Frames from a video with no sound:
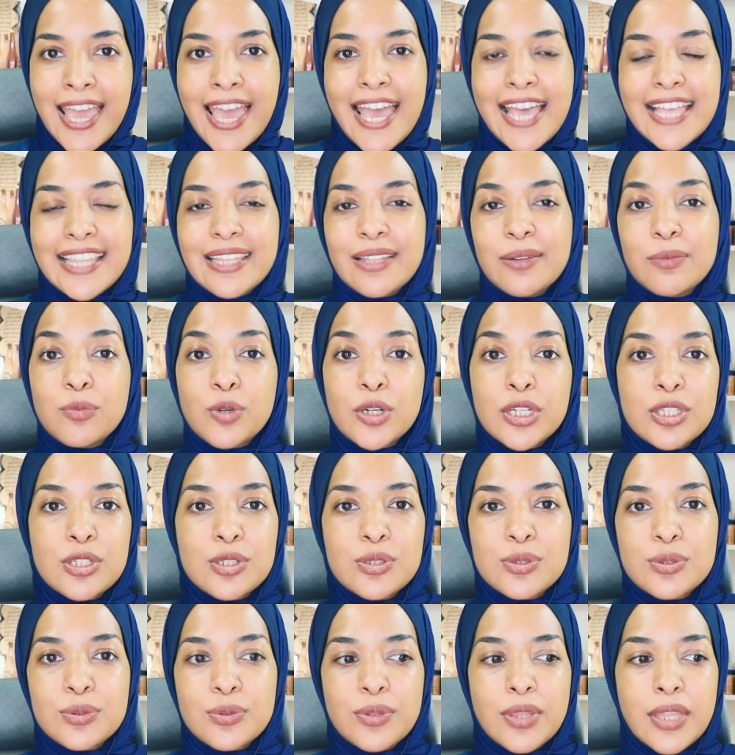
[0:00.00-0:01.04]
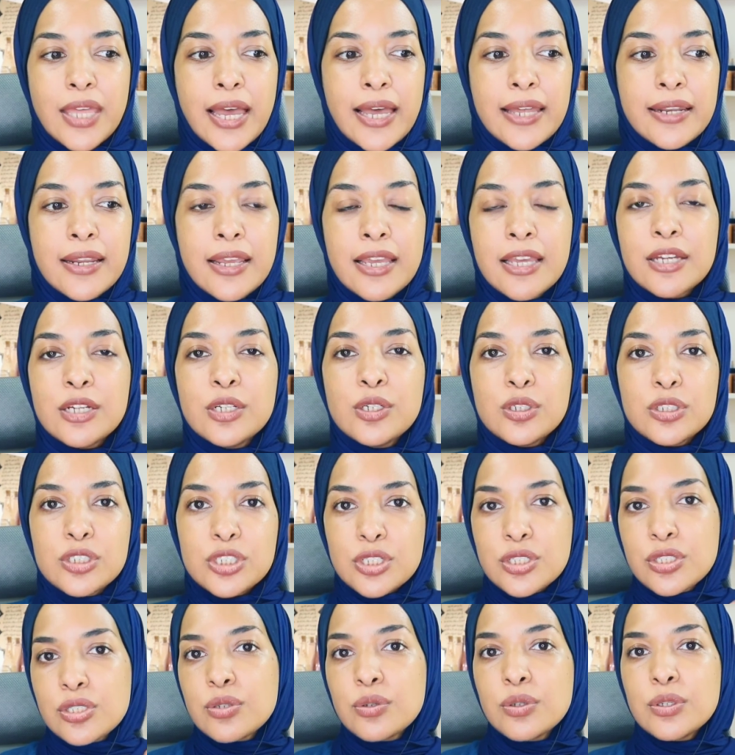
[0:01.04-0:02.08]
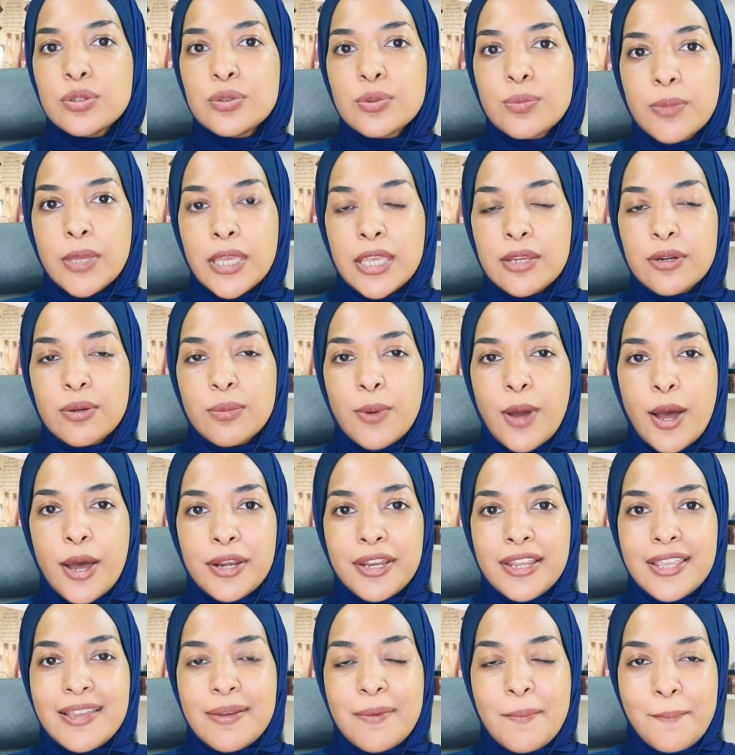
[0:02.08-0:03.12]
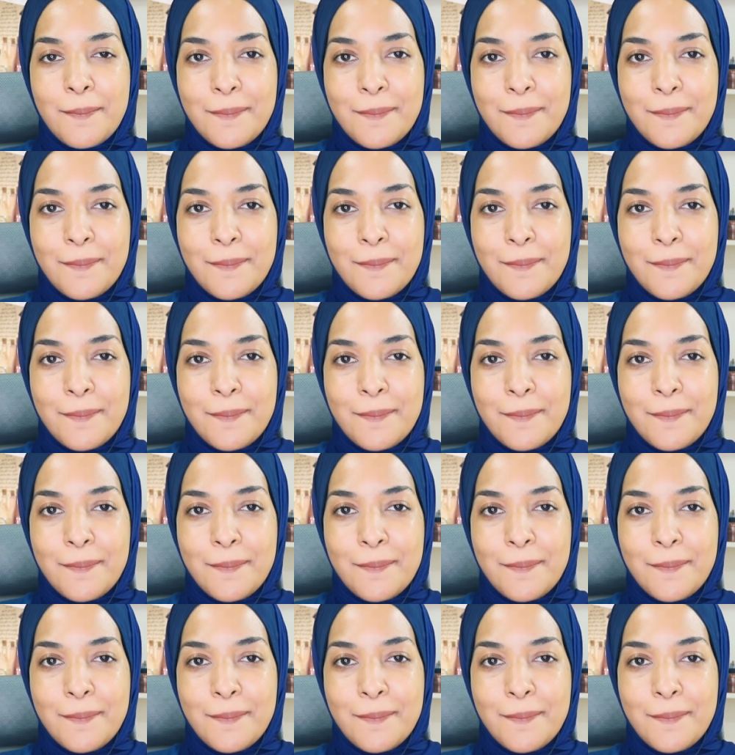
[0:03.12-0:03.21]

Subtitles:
And then when you do that, you're just going to make your body